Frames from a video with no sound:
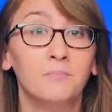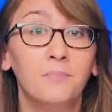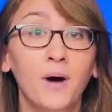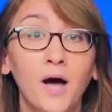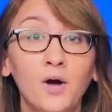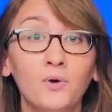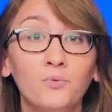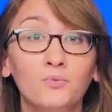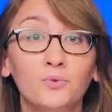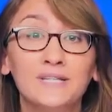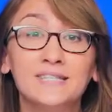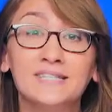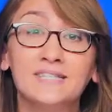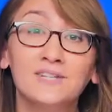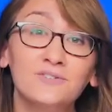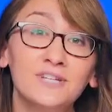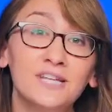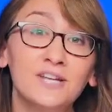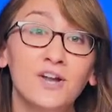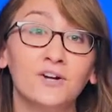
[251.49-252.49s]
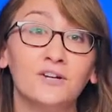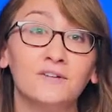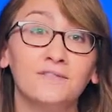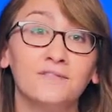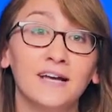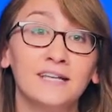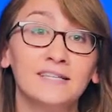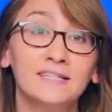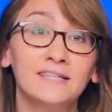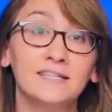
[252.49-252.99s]
but we still need our
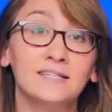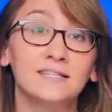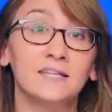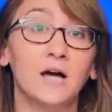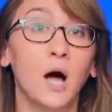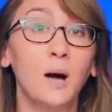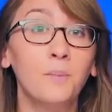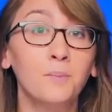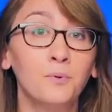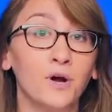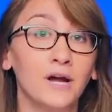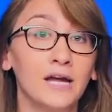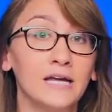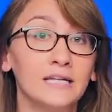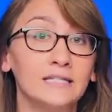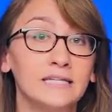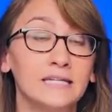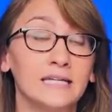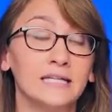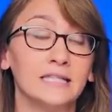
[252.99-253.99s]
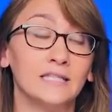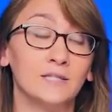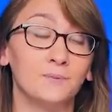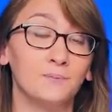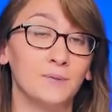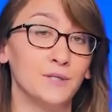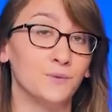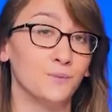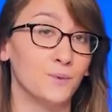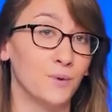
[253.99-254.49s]
devices to upgrade to get the
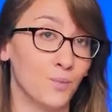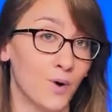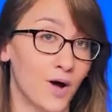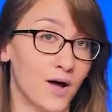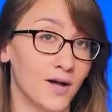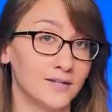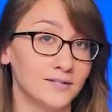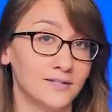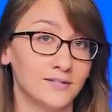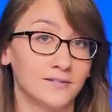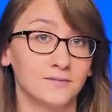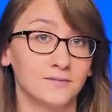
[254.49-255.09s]
speeds we want.